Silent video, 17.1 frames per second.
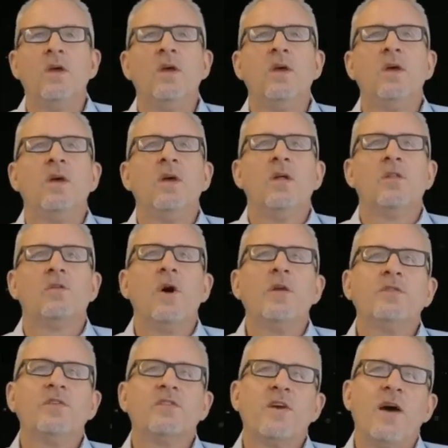Throughout
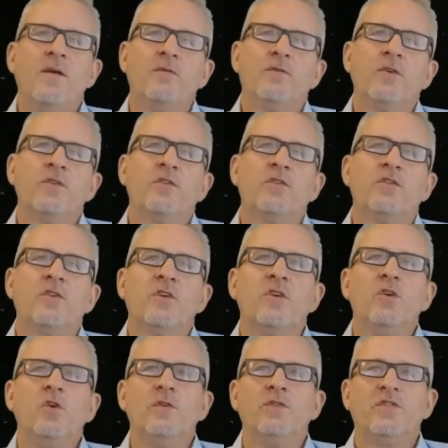this conference, you
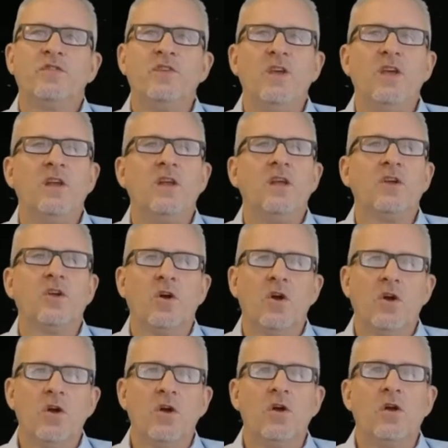have seen and
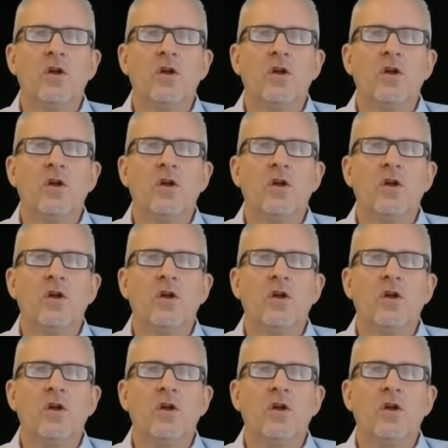heard